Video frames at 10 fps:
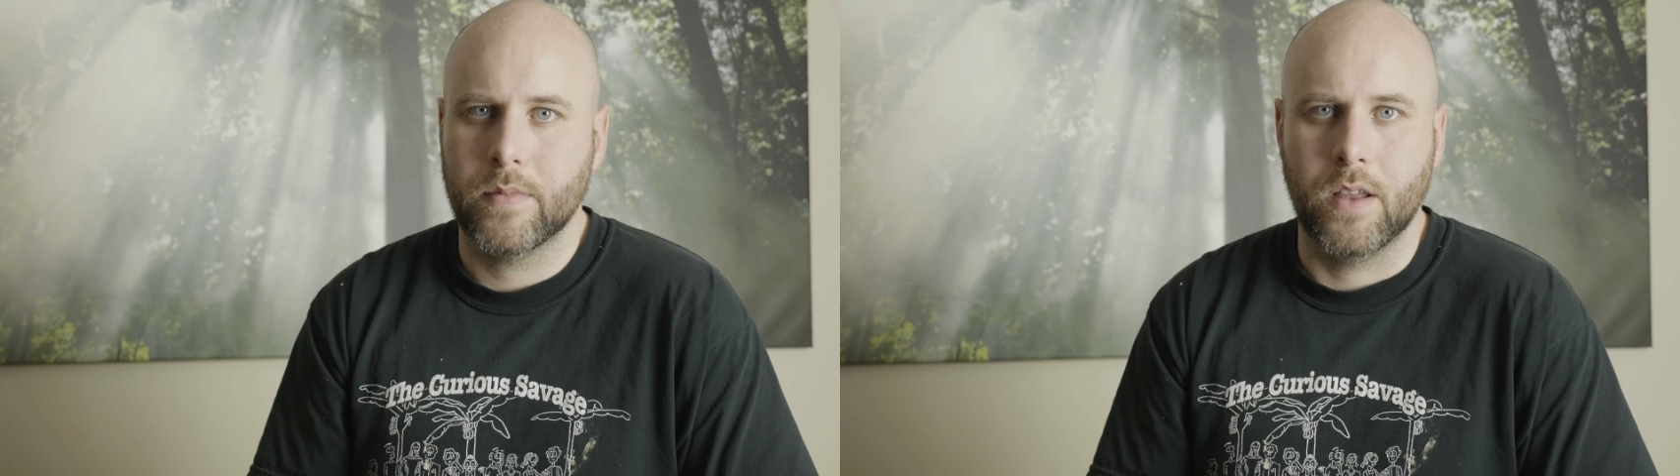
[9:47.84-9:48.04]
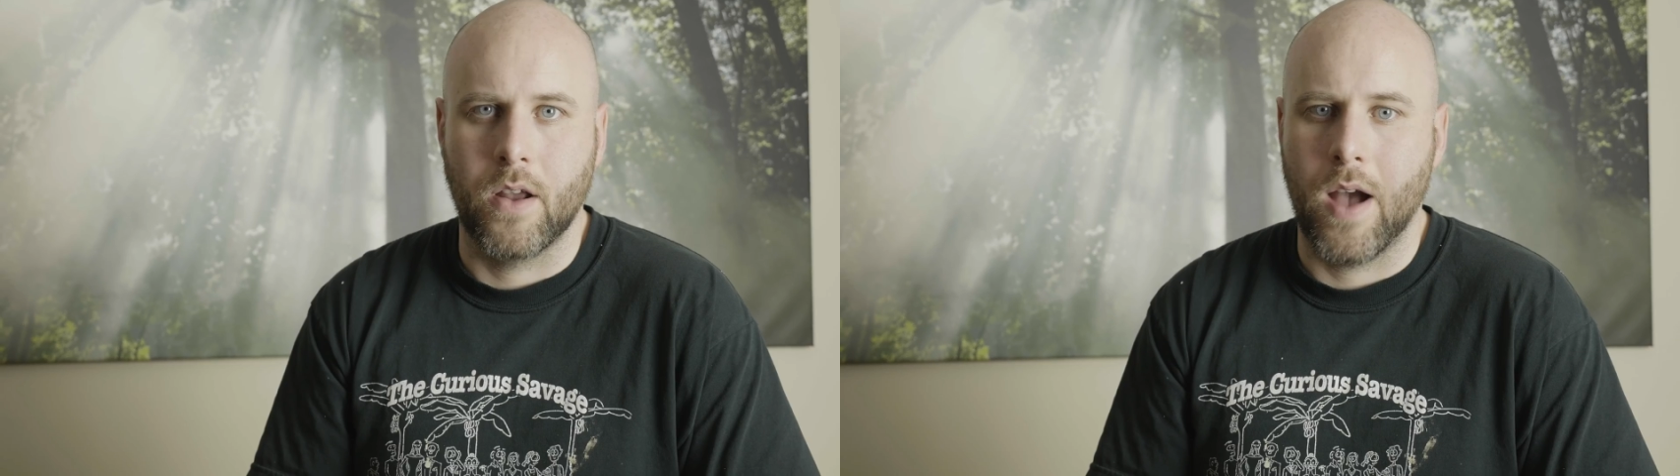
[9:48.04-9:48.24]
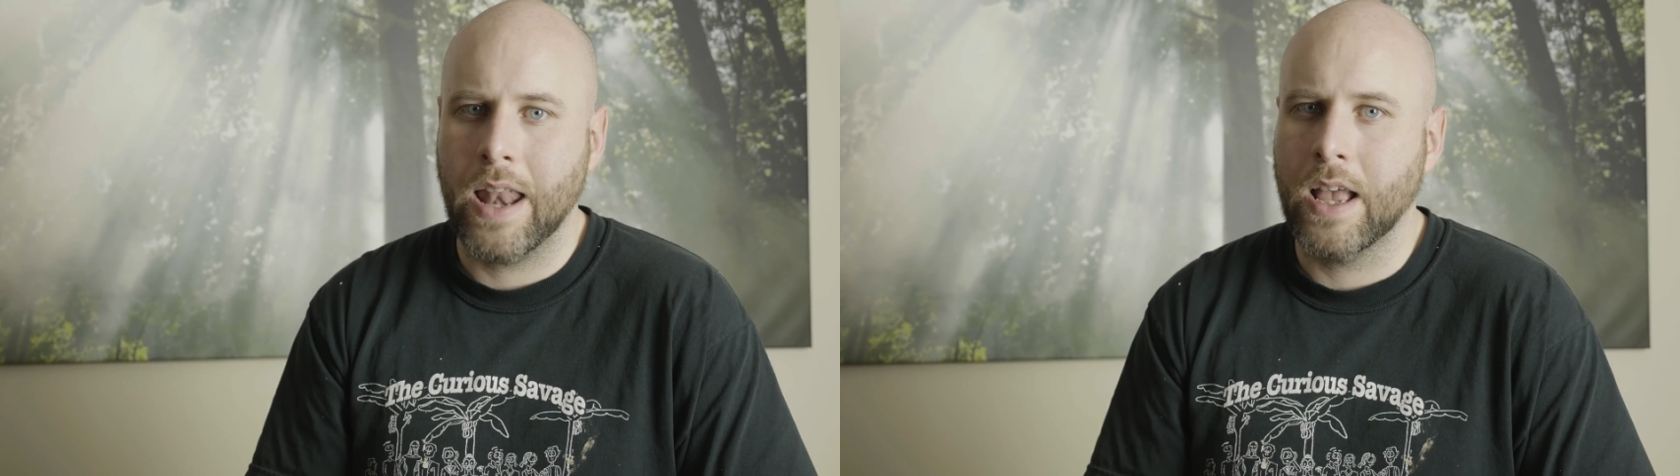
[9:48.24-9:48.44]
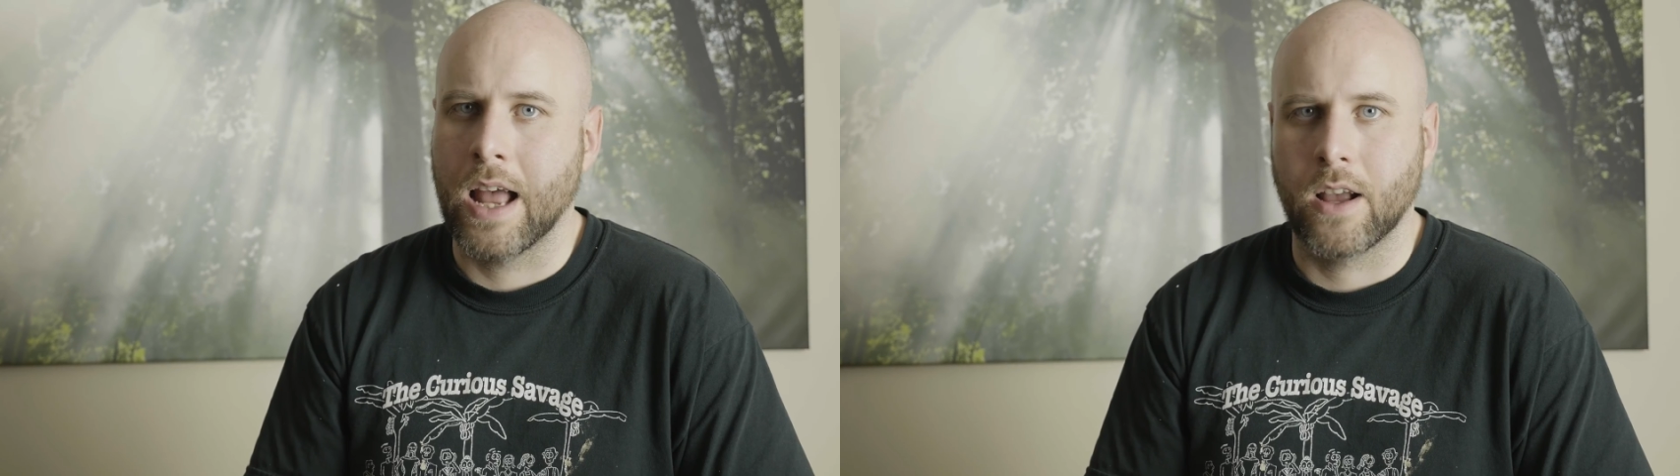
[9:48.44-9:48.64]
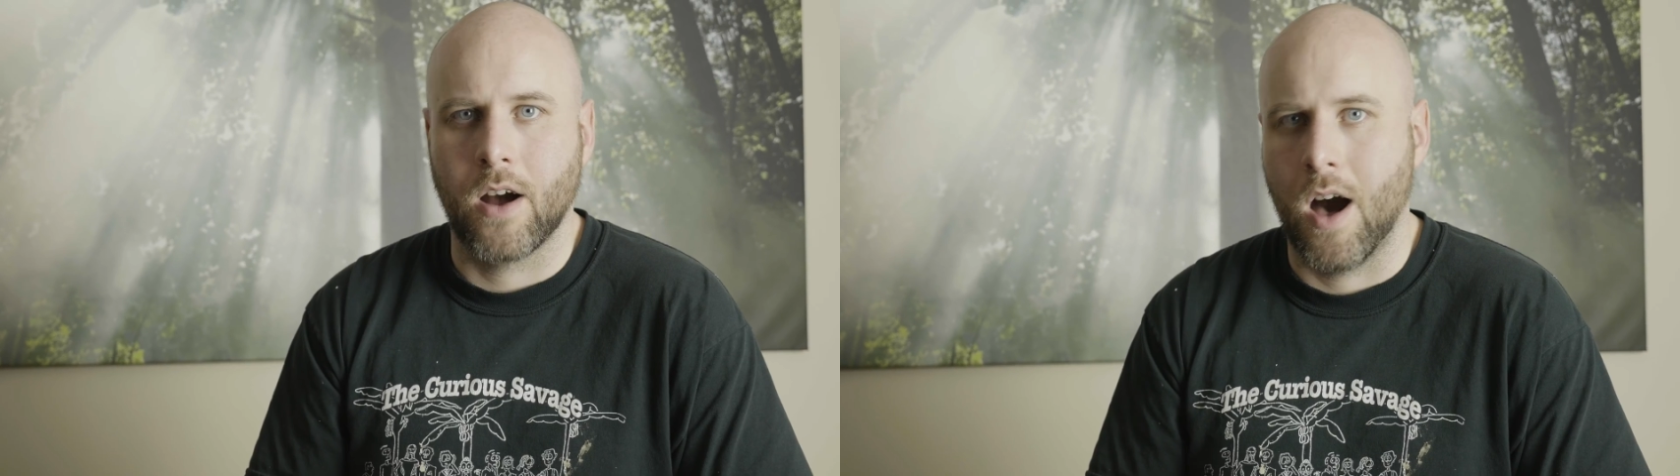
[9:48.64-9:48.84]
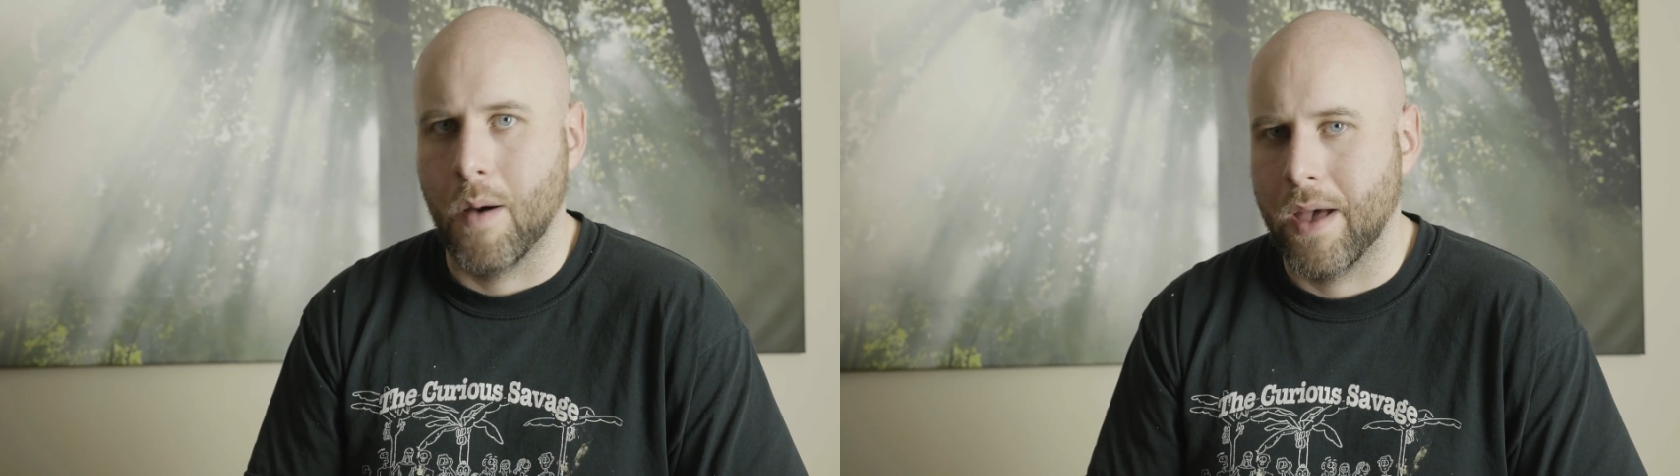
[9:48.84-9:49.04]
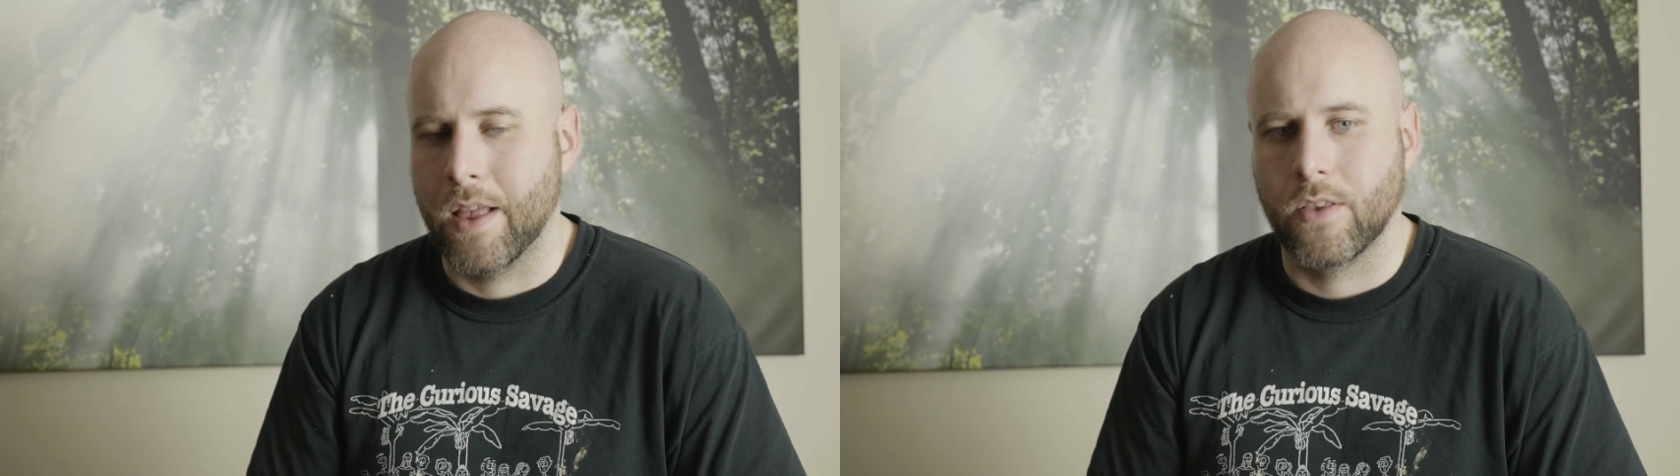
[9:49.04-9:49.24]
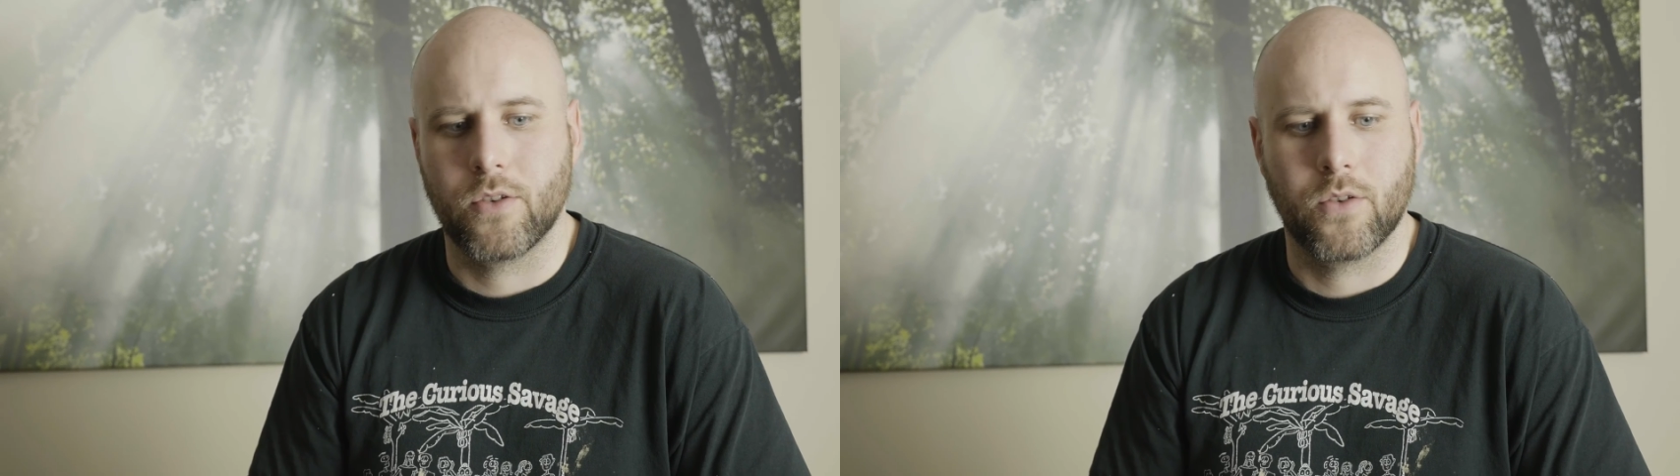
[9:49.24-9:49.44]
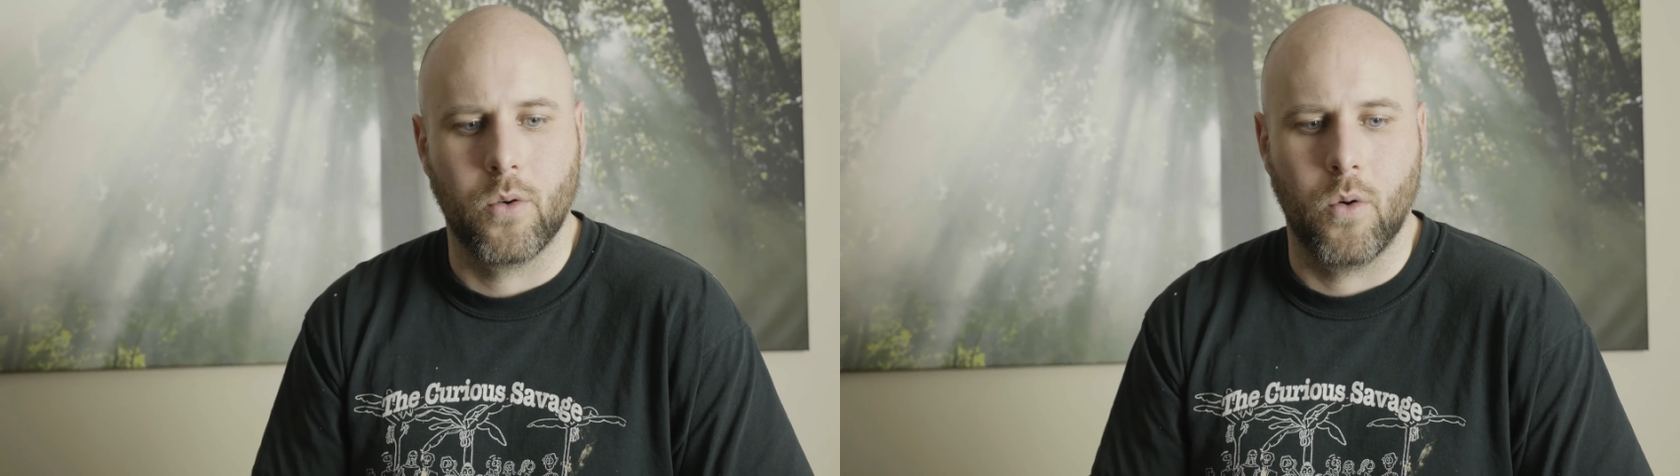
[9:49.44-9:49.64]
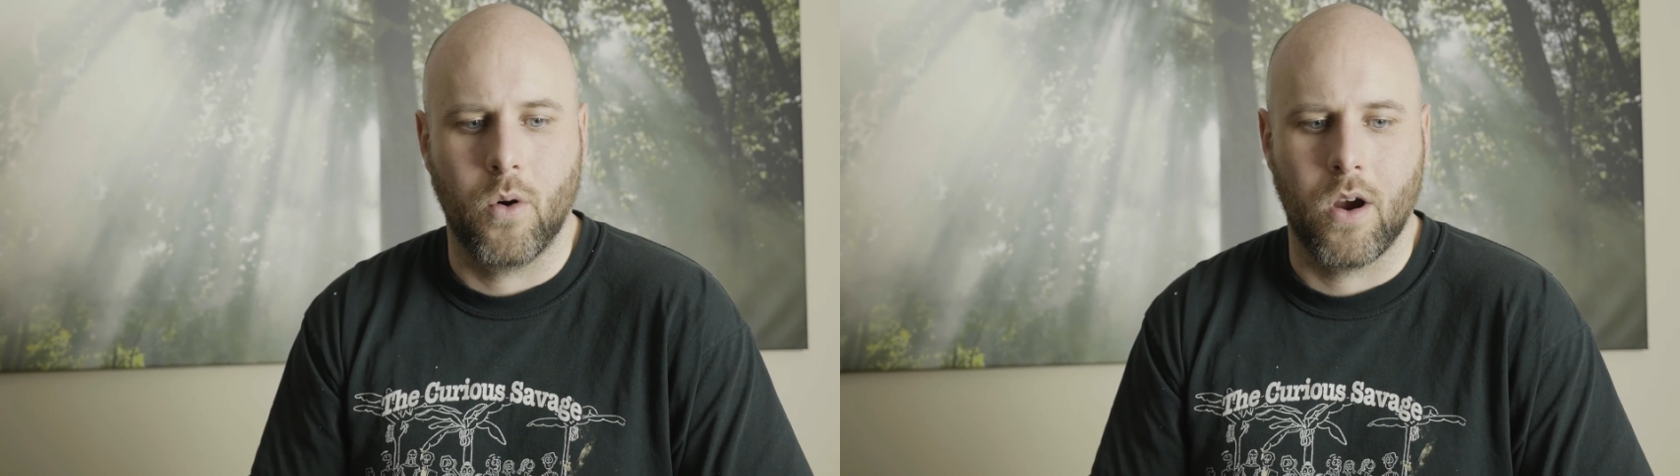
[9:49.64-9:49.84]
You know, any kind of comments
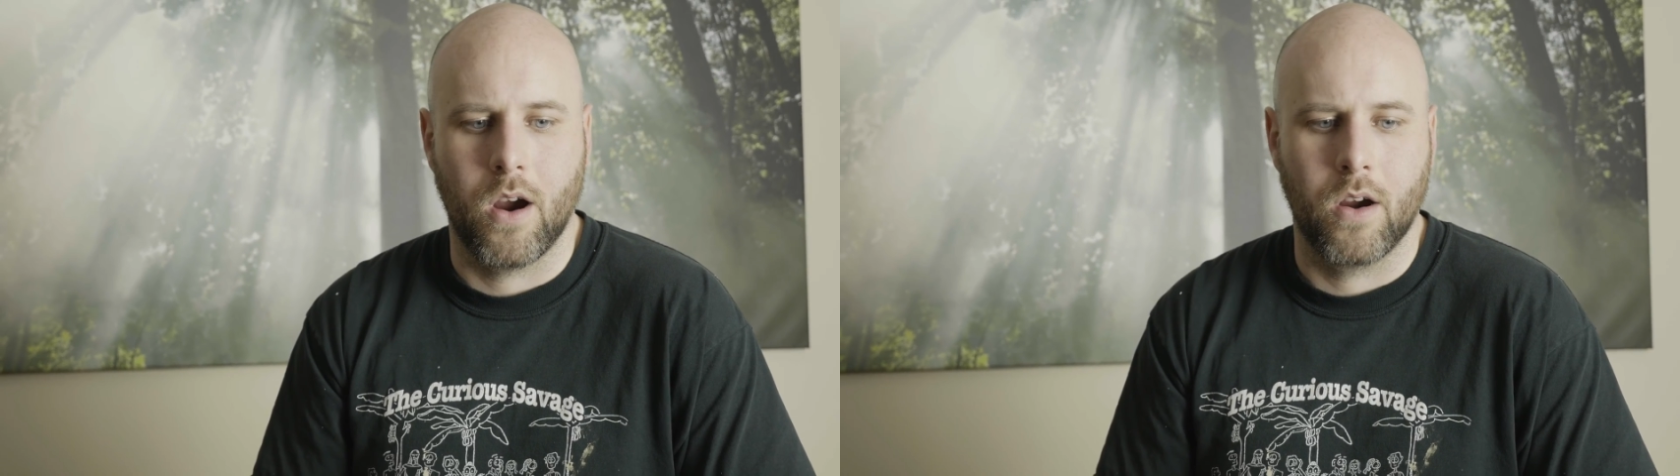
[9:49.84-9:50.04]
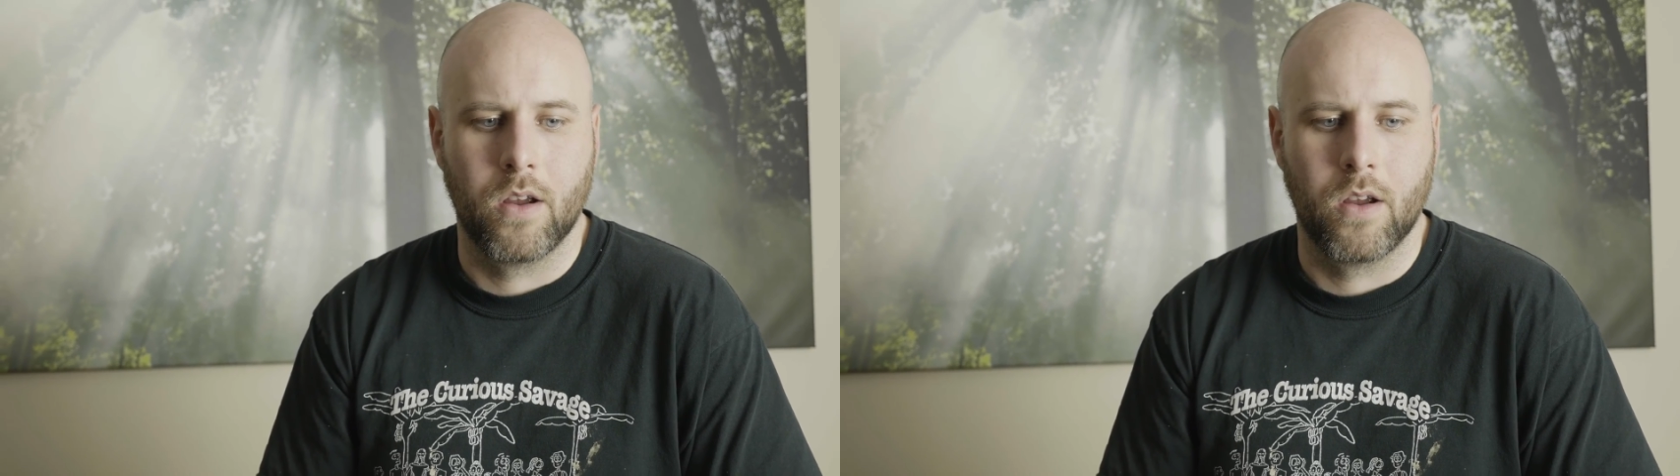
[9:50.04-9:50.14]
or